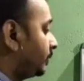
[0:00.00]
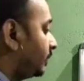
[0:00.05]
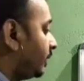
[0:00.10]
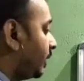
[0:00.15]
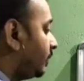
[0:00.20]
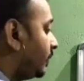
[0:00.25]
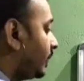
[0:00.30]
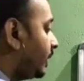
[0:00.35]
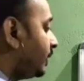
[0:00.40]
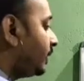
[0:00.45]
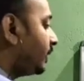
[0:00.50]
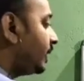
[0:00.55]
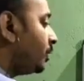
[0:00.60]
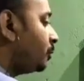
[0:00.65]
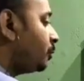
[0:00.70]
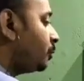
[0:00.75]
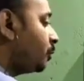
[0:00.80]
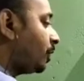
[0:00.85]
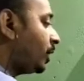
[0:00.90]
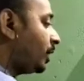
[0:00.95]

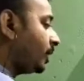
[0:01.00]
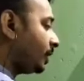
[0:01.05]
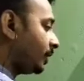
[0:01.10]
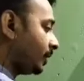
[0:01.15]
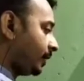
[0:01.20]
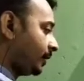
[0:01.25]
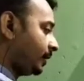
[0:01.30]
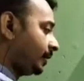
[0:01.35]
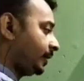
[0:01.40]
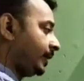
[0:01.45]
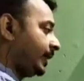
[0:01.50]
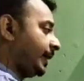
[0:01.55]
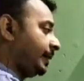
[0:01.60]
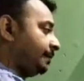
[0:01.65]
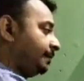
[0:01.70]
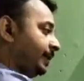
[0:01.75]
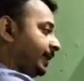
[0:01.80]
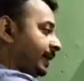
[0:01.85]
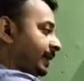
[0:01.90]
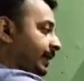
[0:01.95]
Tamanna walk
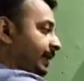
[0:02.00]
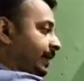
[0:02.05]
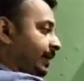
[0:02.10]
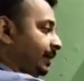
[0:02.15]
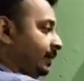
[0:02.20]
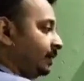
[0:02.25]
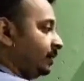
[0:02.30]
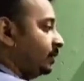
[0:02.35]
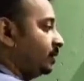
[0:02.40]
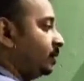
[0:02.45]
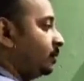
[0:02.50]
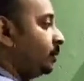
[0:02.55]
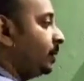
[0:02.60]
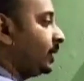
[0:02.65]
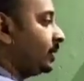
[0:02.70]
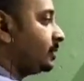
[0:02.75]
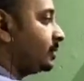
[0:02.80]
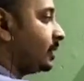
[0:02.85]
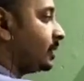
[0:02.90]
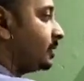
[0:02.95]
every day.
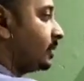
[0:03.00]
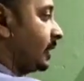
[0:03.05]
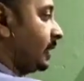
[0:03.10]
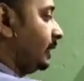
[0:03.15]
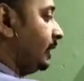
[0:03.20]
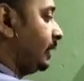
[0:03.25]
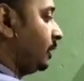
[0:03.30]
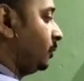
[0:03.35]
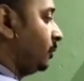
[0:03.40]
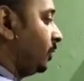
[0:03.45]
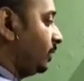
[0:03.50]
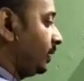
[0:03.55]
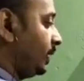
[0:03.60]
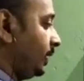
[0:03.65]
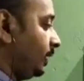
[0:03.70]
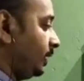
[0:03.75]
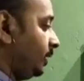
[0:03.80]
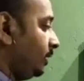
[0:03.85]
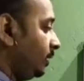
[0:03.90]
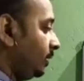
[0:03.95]
What is the signal word
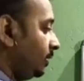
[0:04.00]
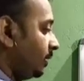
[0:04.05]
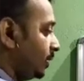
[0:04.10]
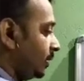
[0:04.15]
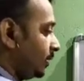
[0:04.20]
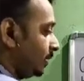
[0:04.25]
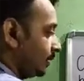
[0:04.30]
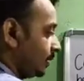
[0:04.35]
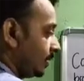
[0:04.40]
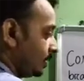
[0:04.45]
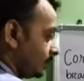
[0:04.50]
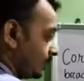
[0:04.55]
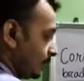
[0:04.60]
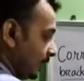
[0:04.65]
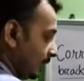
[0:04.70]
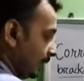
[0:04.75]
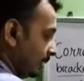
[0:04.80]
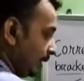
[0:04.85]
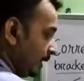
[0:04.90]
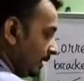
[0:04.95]
here? The
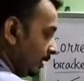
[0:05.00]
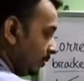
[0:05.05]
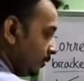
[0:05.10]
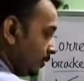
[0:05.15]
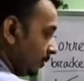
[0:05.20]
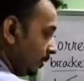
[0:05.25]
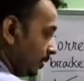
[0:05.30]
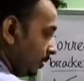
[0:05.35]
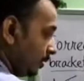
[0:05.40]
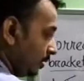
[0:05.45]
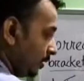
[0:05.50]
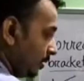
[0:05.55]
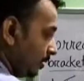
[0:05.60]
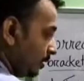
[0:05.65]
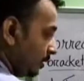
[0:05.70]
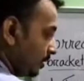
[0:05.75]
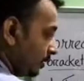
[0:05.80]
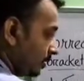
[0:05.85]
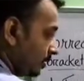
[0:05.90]
signal word